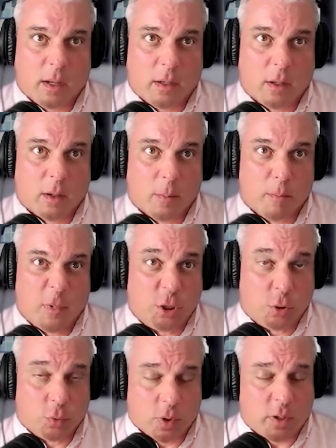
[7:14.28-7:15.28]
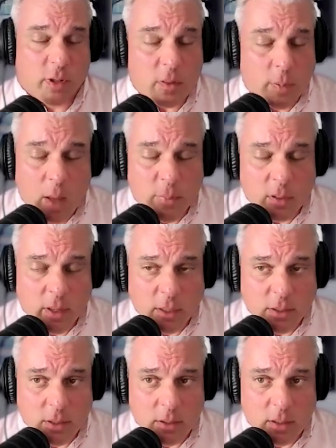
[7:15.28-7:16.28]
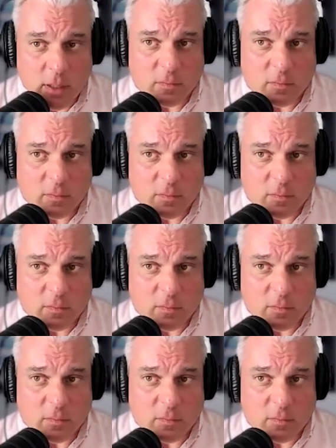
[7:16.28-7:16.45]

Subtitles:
a majority of the population,